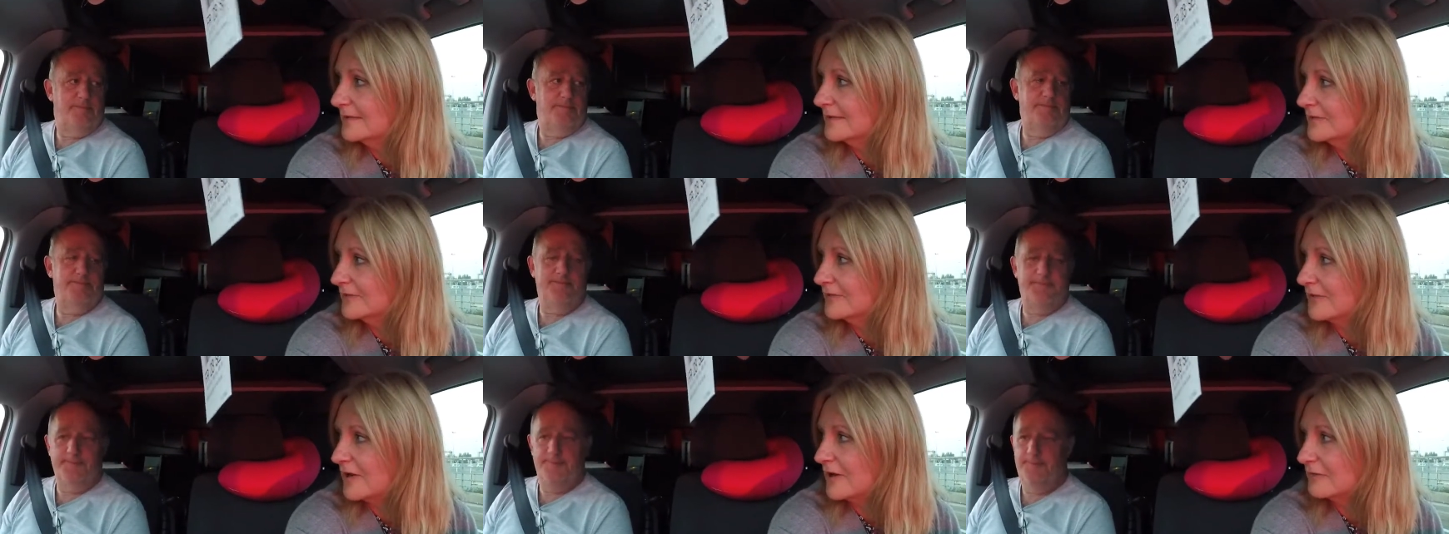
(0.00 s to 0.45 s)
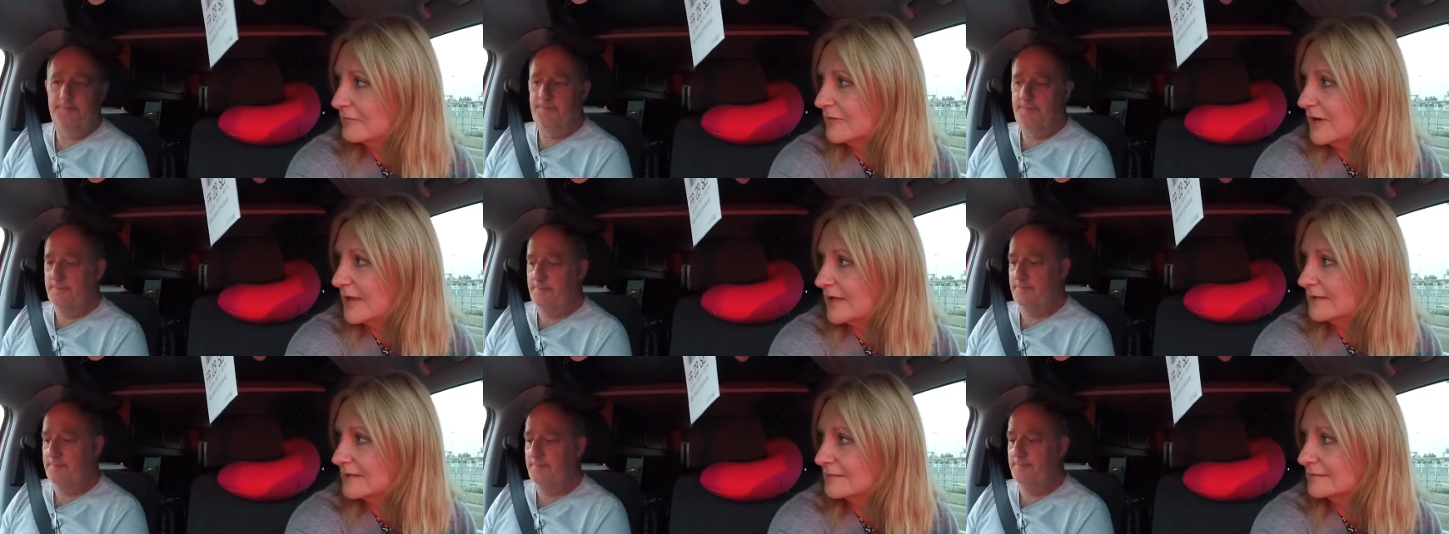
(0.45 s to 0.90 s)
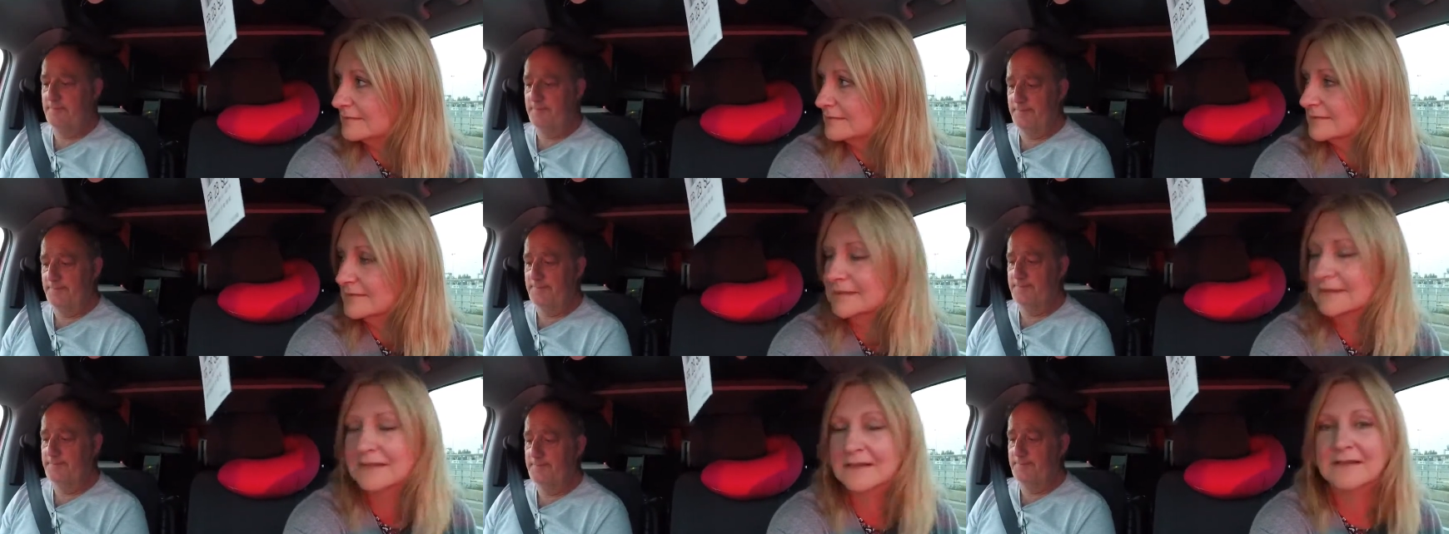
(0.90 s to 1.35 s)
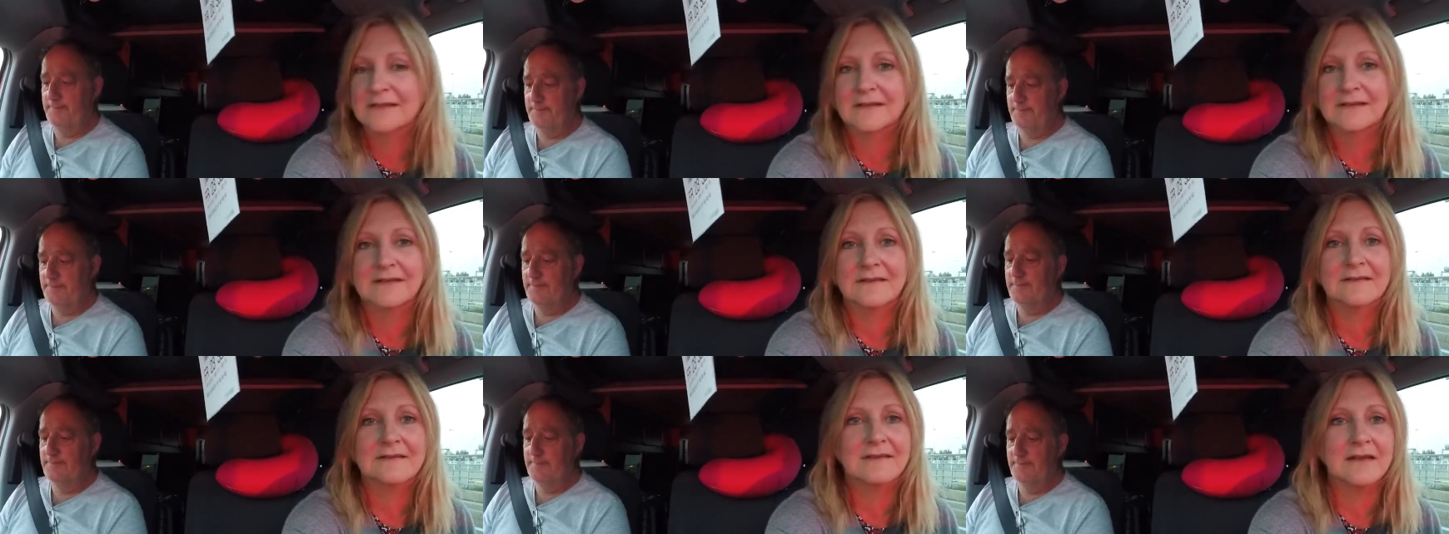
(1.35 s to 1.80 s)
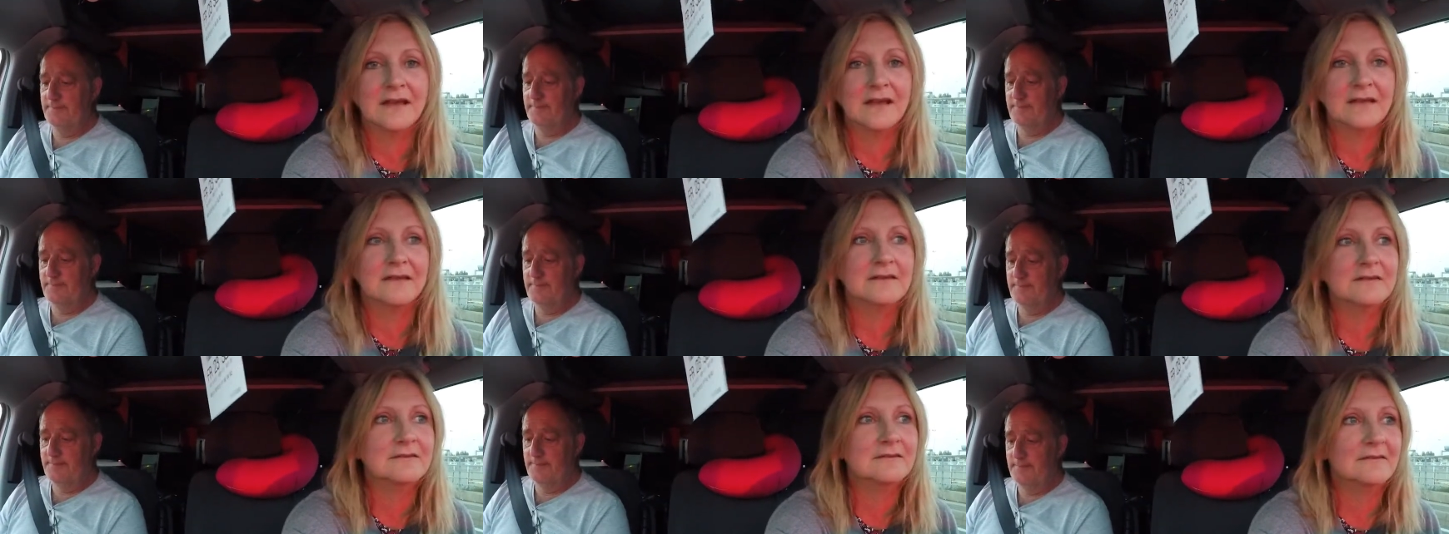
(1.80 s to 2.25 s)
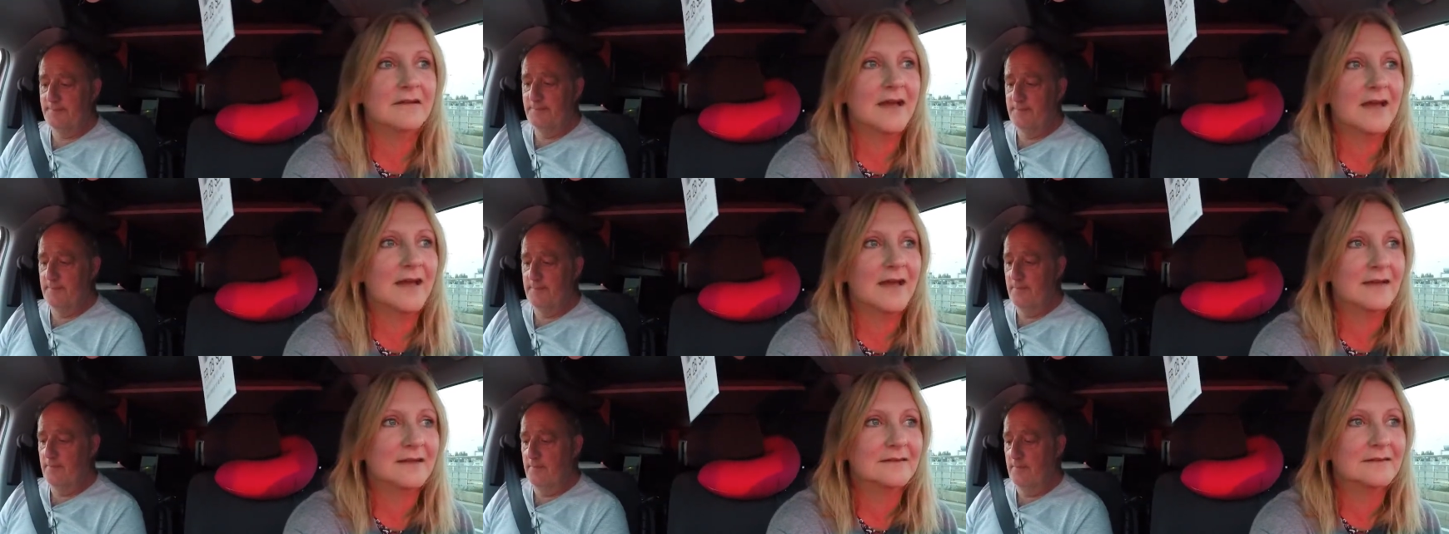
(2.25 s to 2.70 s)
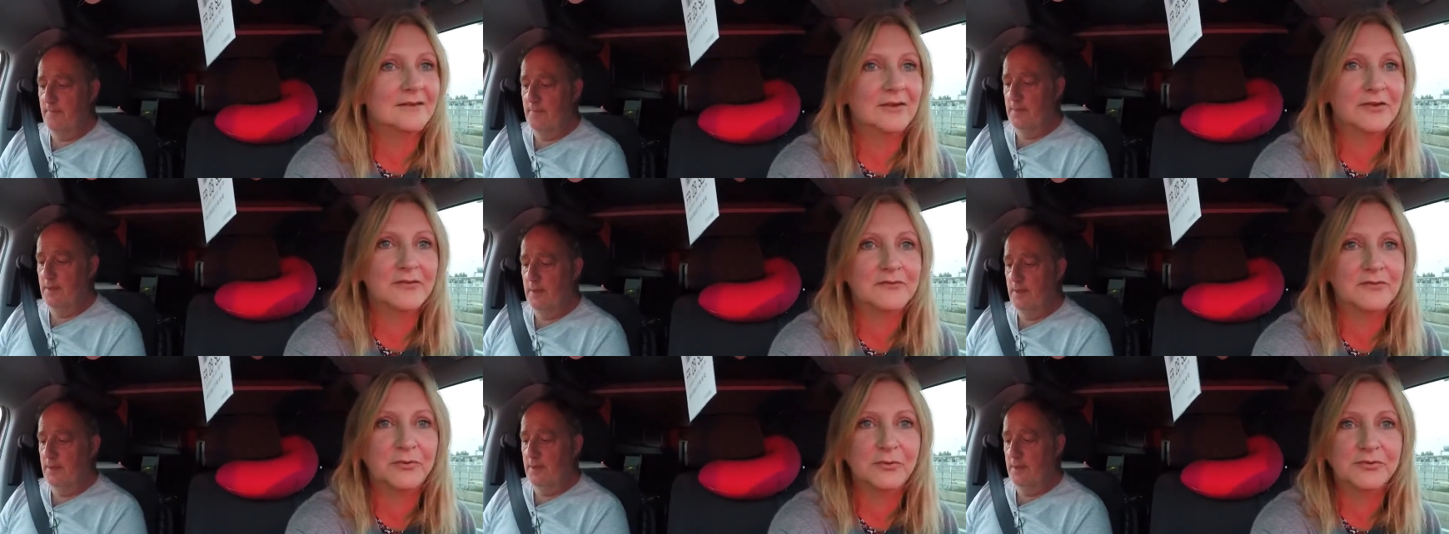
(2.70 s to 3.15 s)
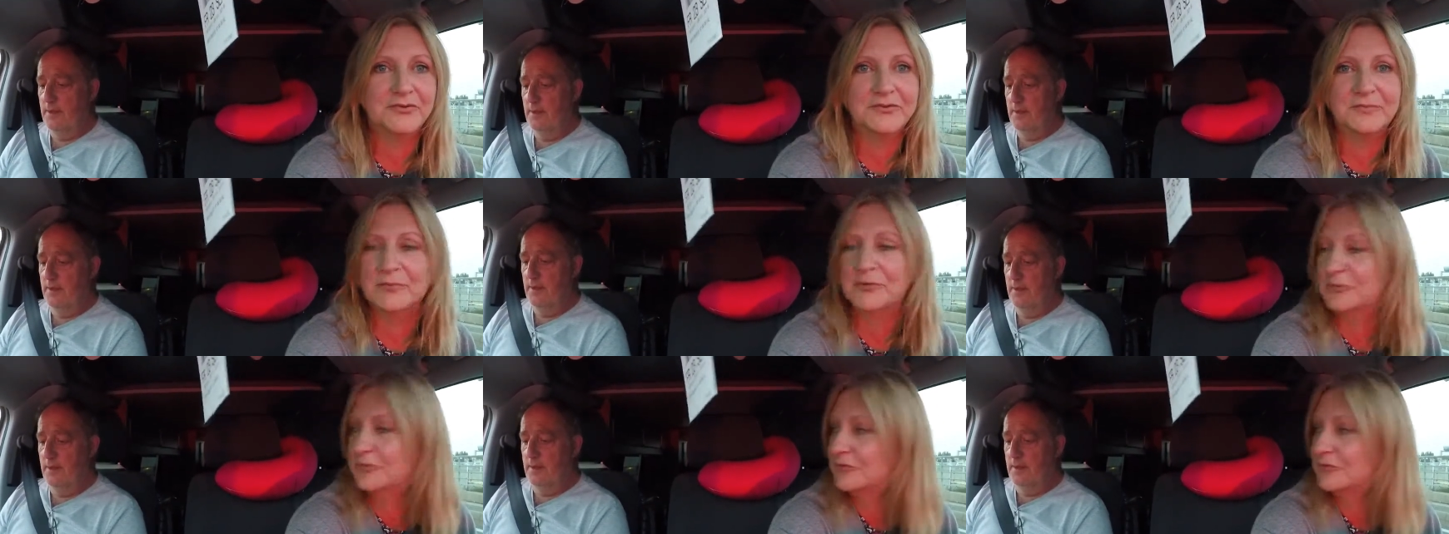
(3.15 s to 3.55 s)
Speaker 1: trial run. So looking forward to more